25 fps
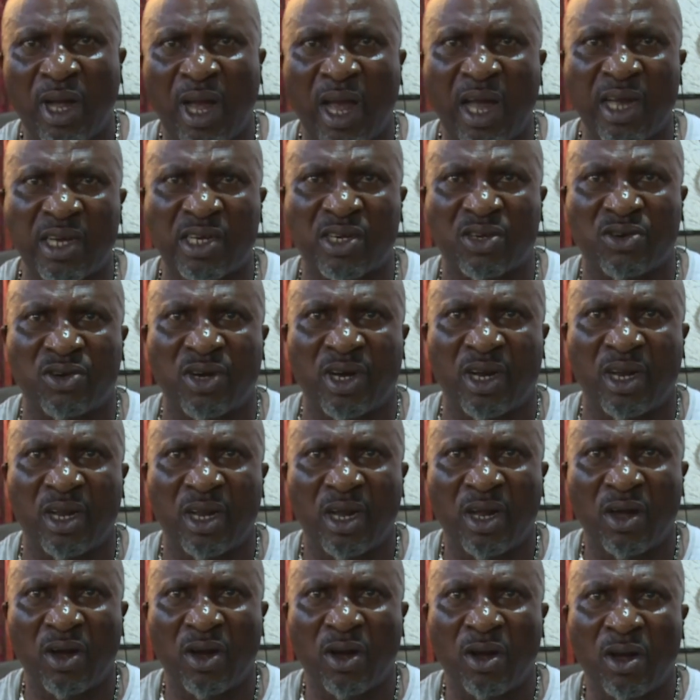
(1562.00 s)
X-ray,
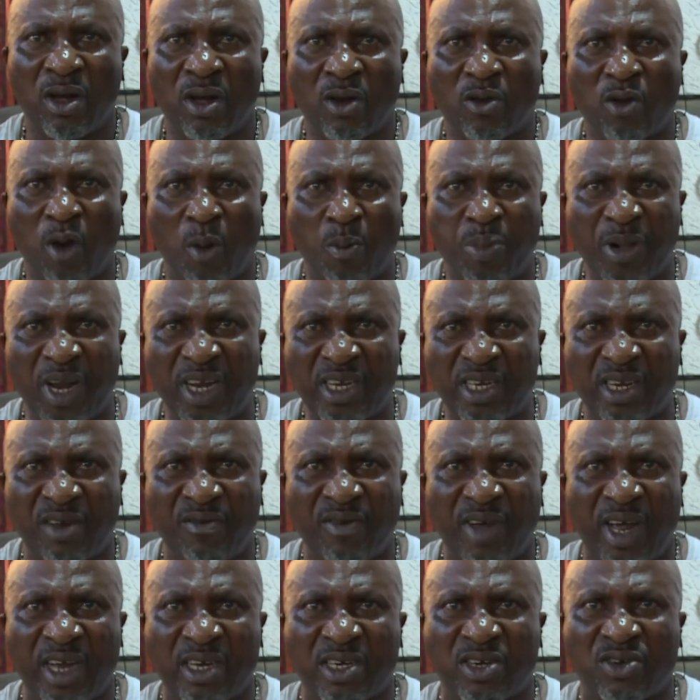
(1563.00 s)

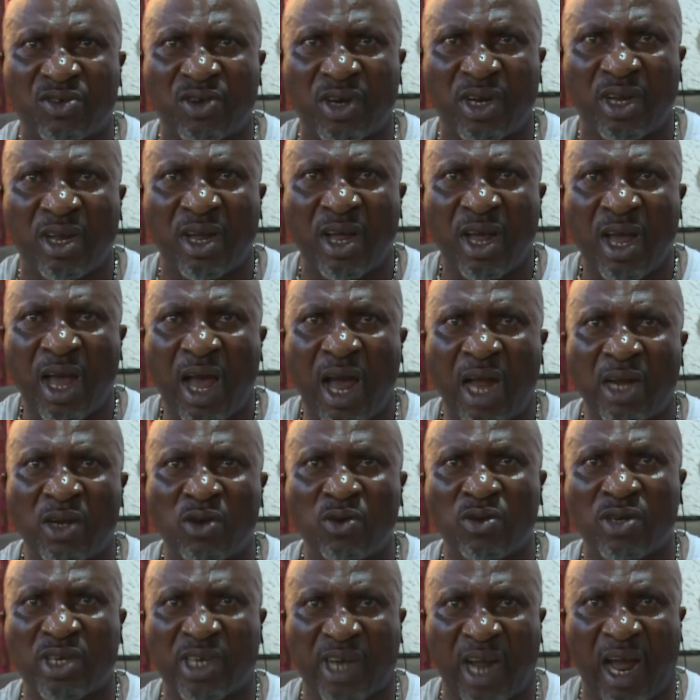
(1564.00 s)
comprehensive X-ray, and
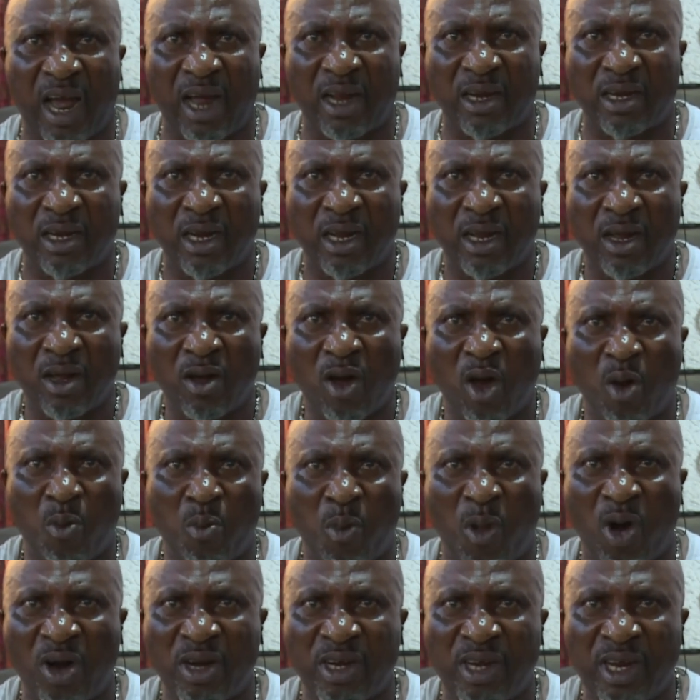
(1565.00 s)
do scan
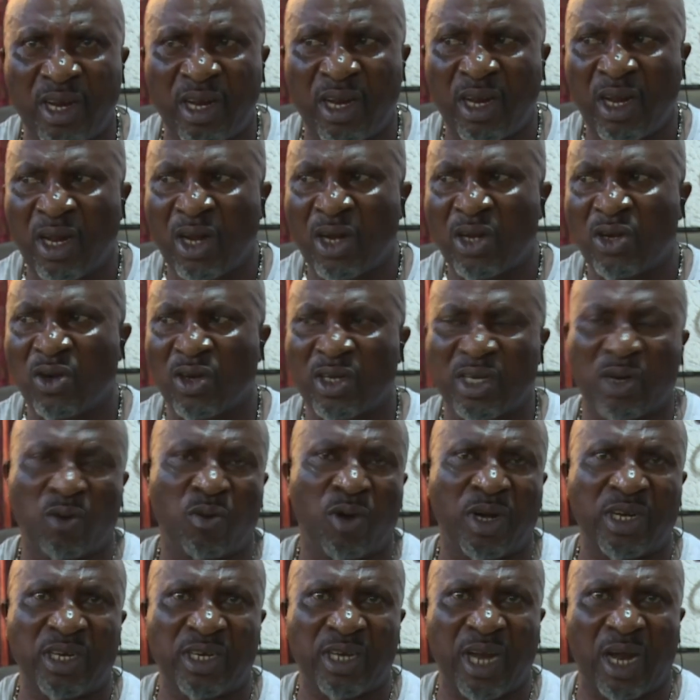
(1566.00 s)
on Monday to see
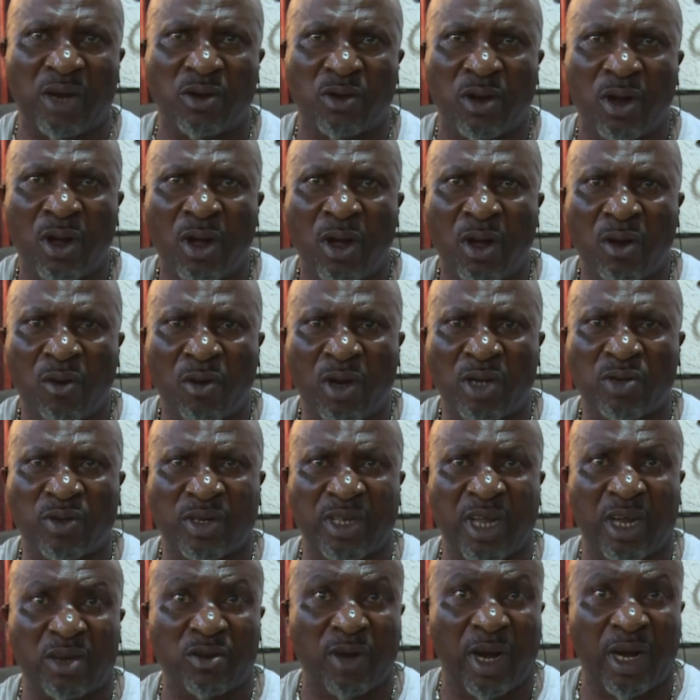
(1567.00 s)
what
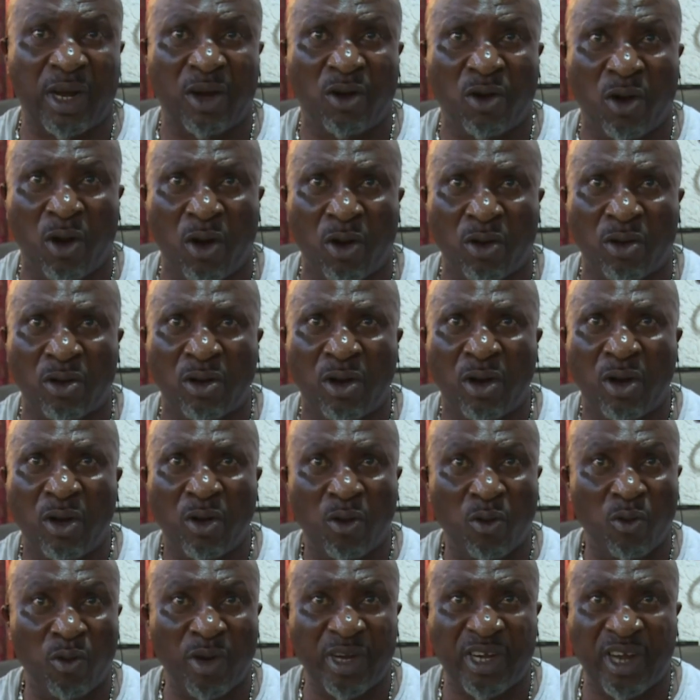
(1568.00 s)
was actually wrong
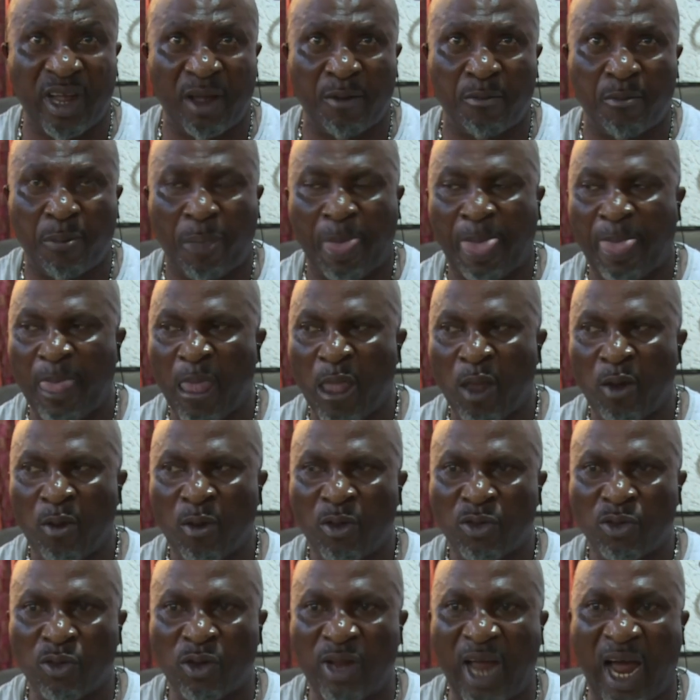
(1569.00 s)
with him.
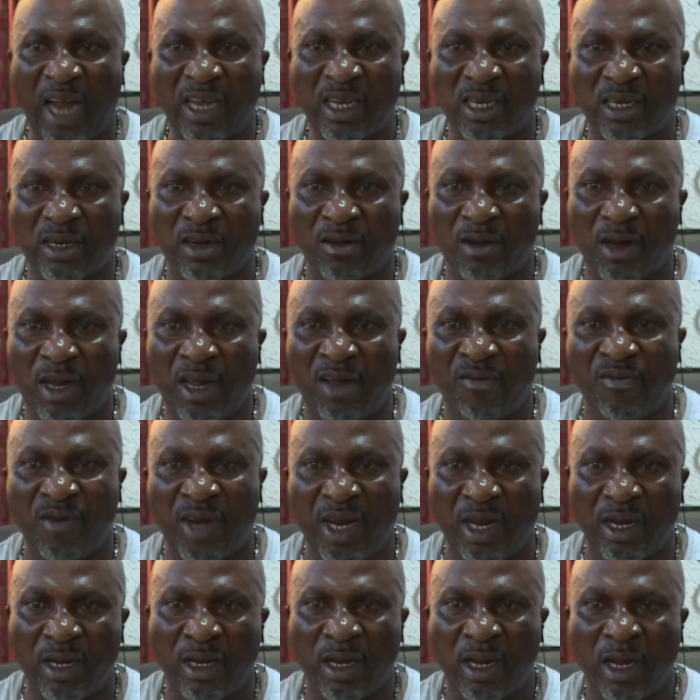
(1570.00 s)
So that
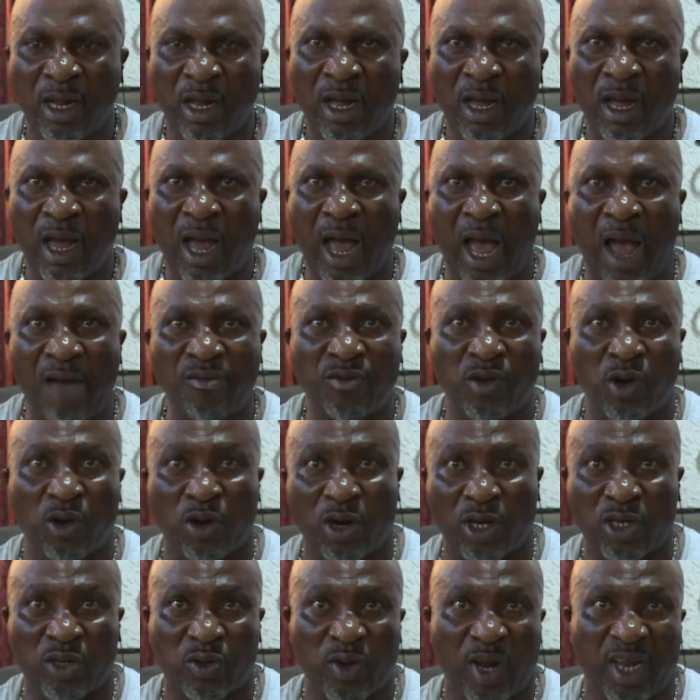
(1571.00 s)
evening, I have to
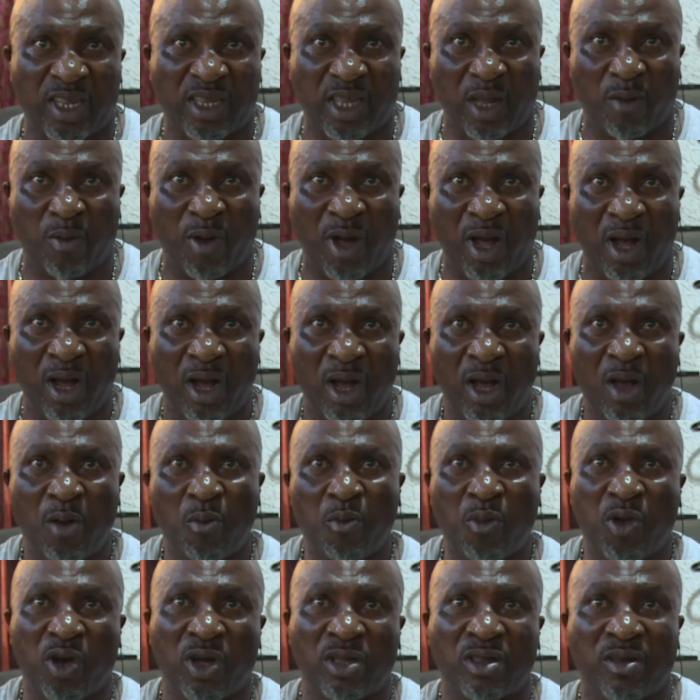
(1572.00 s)
rush to Asaba
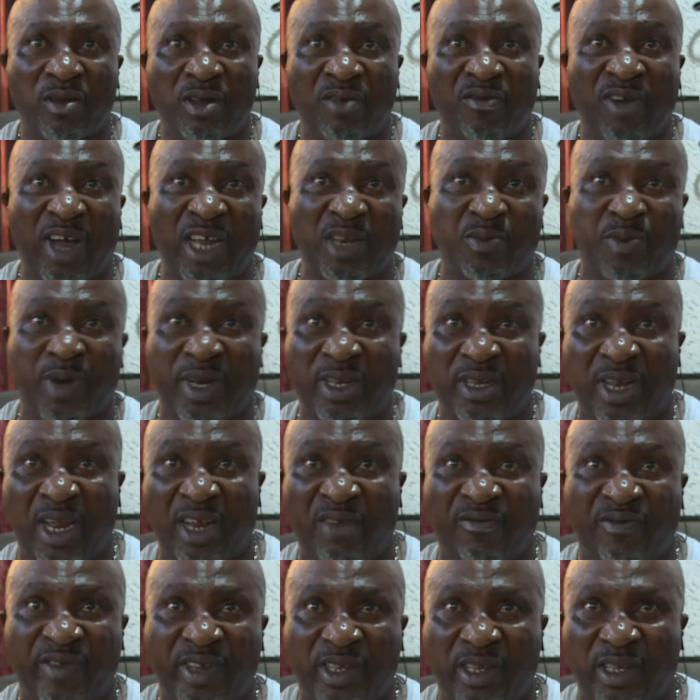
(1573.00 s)
because of the vice
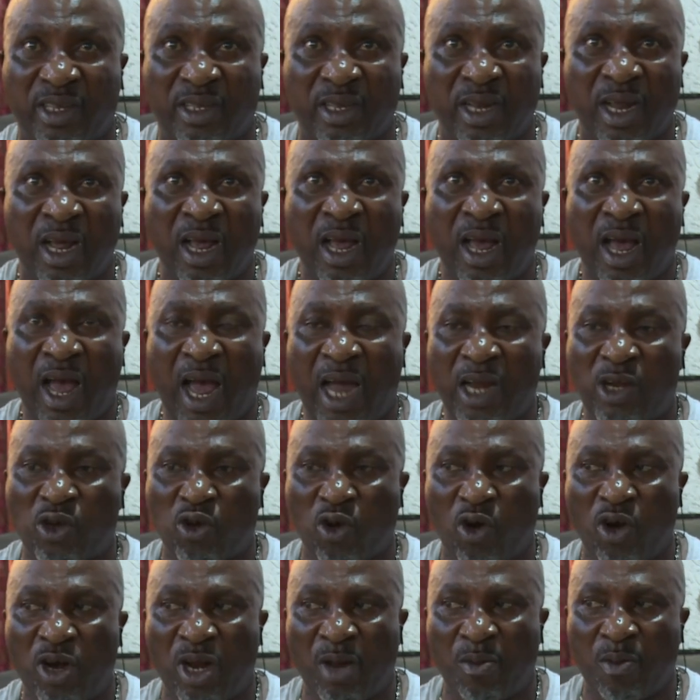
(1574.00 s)
president's visit. I
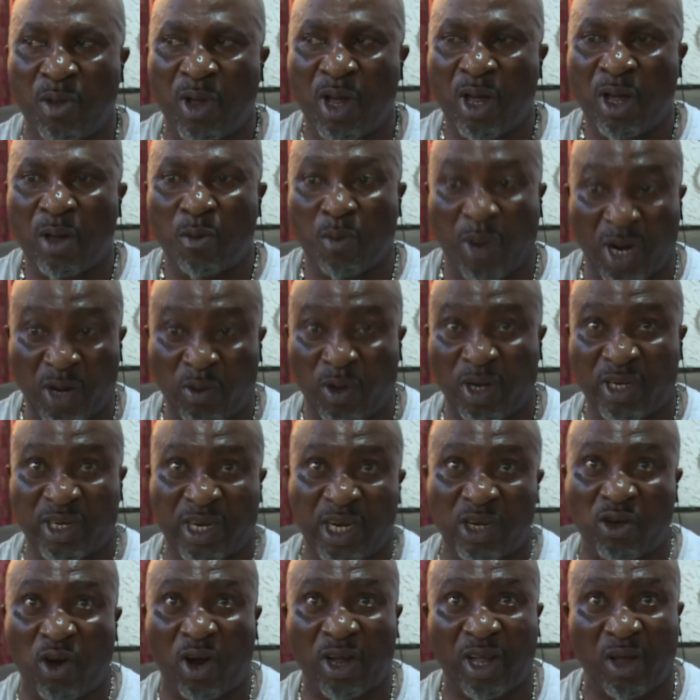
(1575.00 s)
told him, but he was
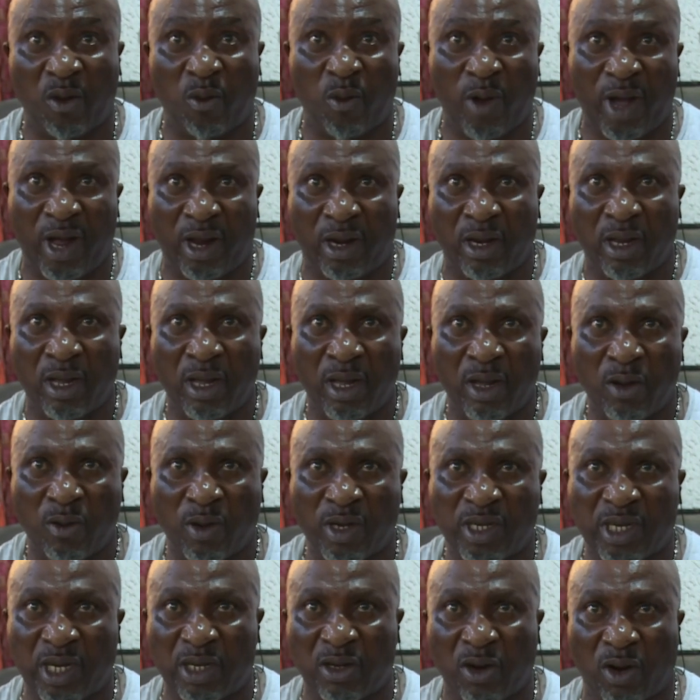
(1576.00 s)
still talking well. He
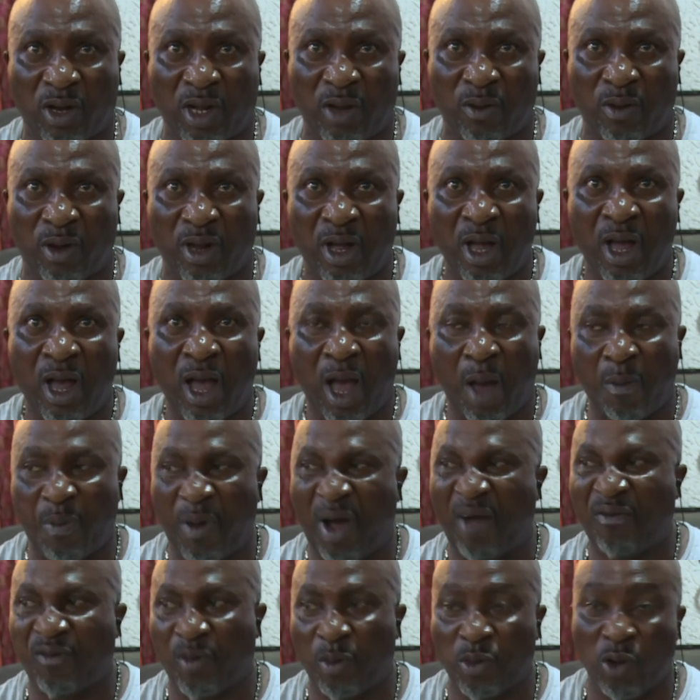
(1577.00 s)
was still talking well.
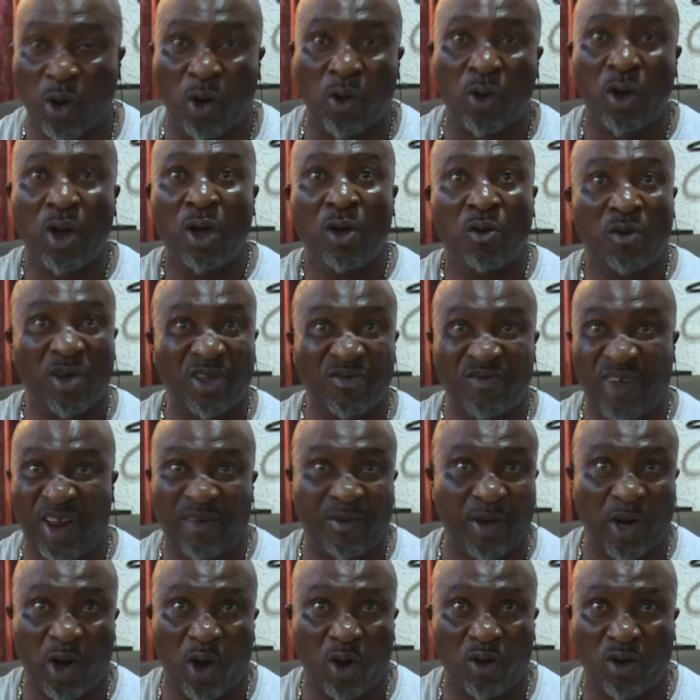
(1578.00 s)
Apart from though, he was very,
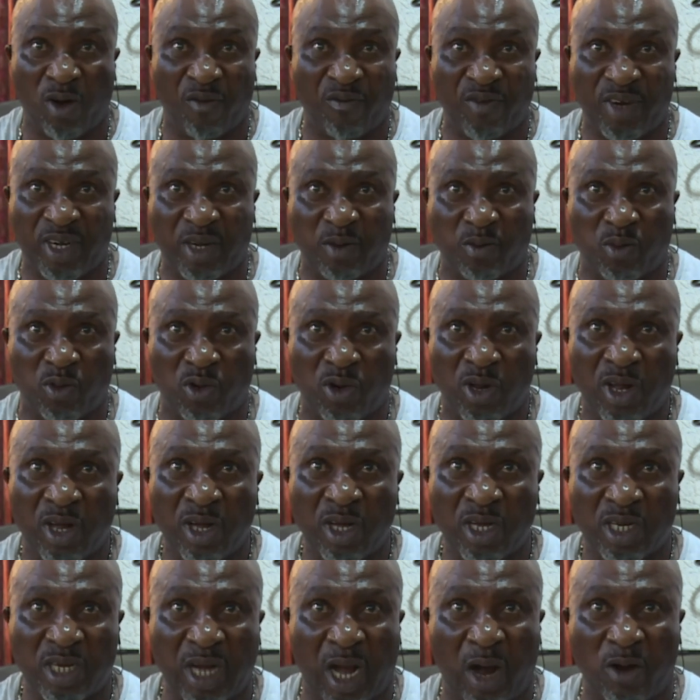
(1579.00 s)
very uncomfortable,
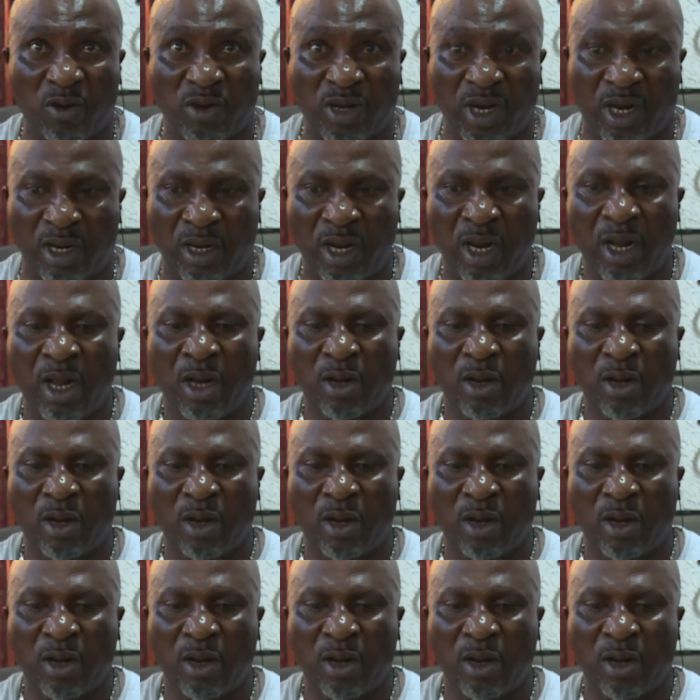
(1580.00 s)
shouting.